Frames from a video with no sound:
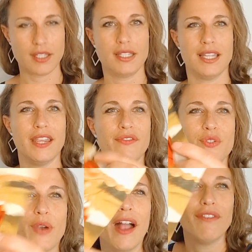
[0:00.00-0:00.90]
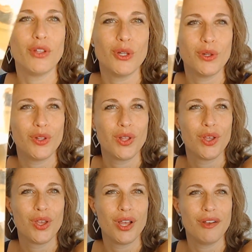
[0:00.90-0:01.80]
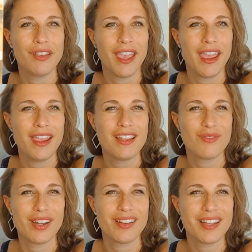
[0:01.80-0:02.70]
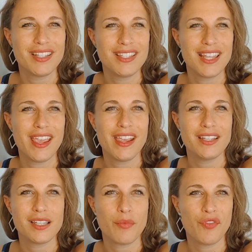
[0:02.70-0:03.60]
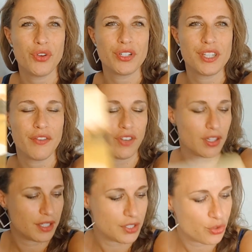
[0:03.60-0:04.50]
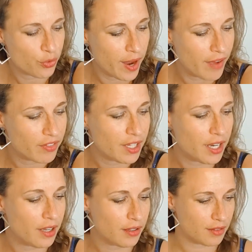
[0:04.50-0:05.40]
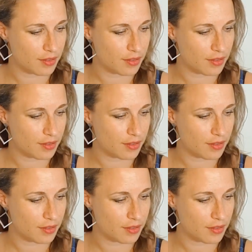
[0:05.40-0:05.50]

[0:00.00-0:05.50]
Safe travel. Okay, what did I say? Some of you are definitely traveling.